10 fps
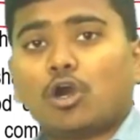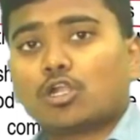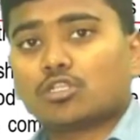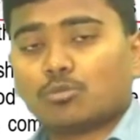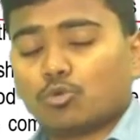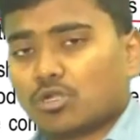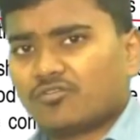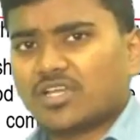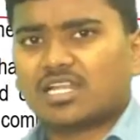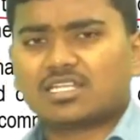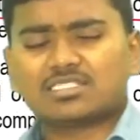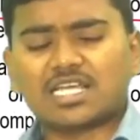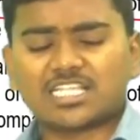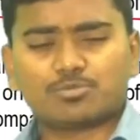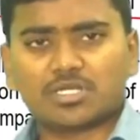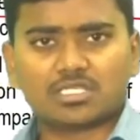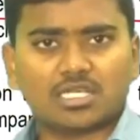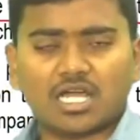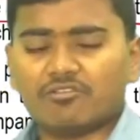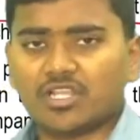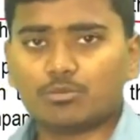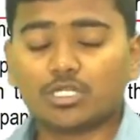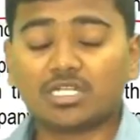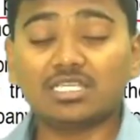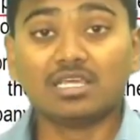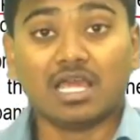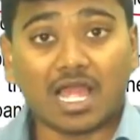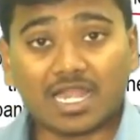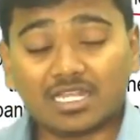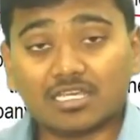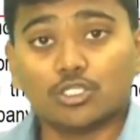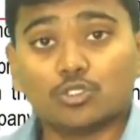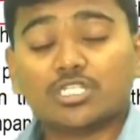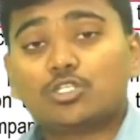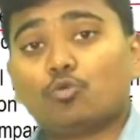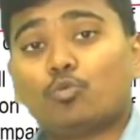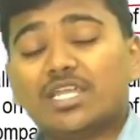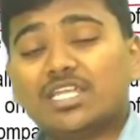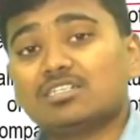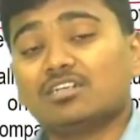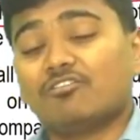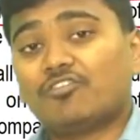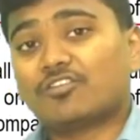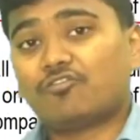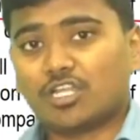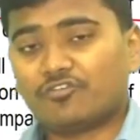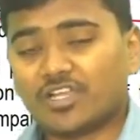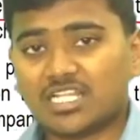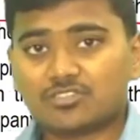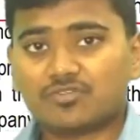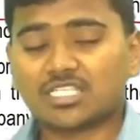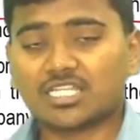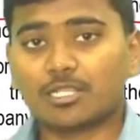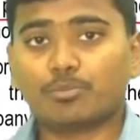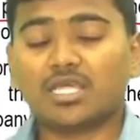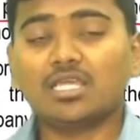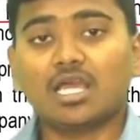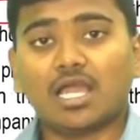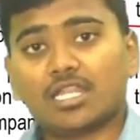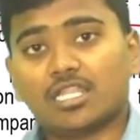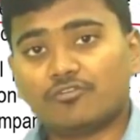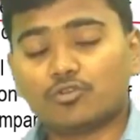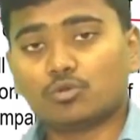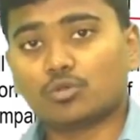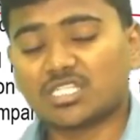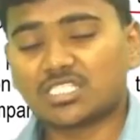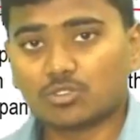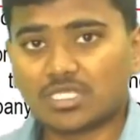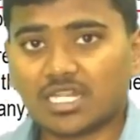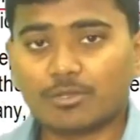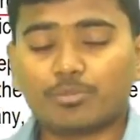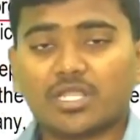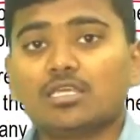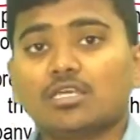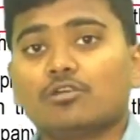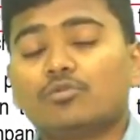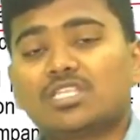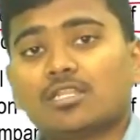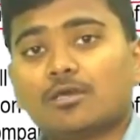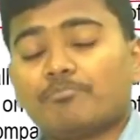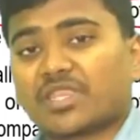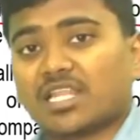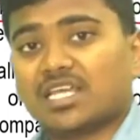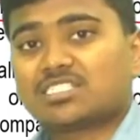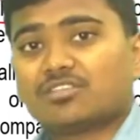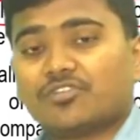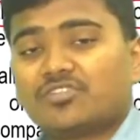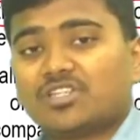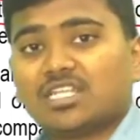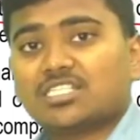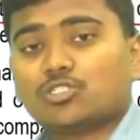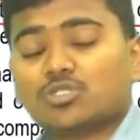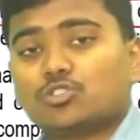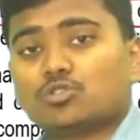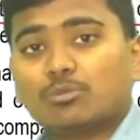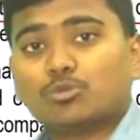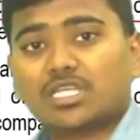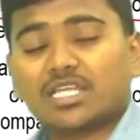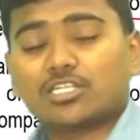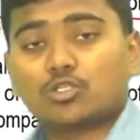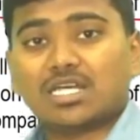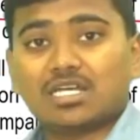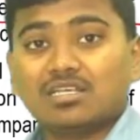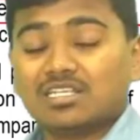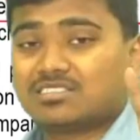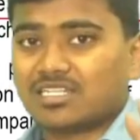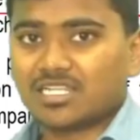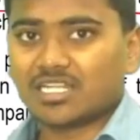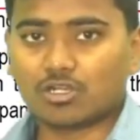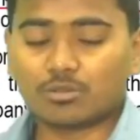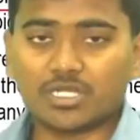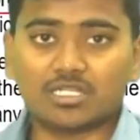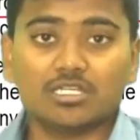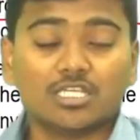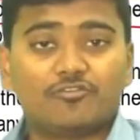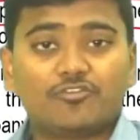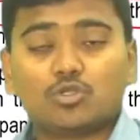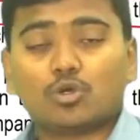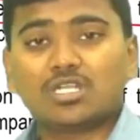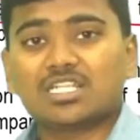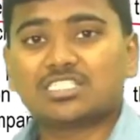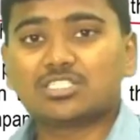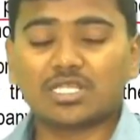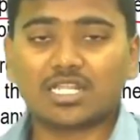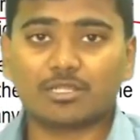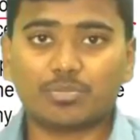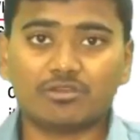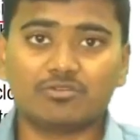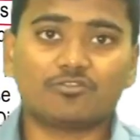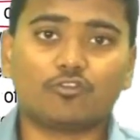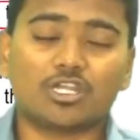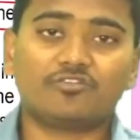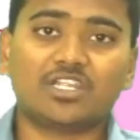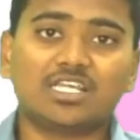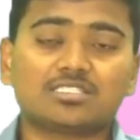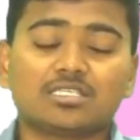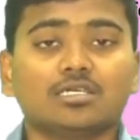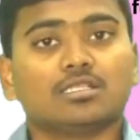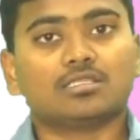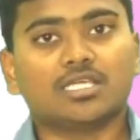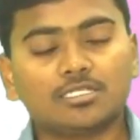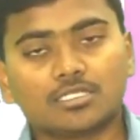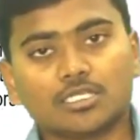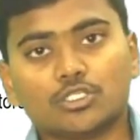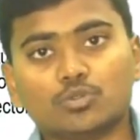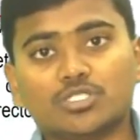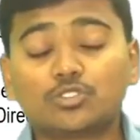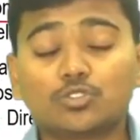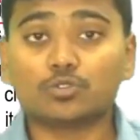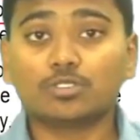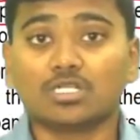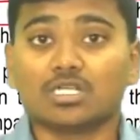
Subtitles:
or to the board of directors as per the availability, and you need to wait for 45 days for their reply. And if you receive their reply within next 15 days, you need to communicate it to the central government. If you don't receive their reply within 45 days, then you need to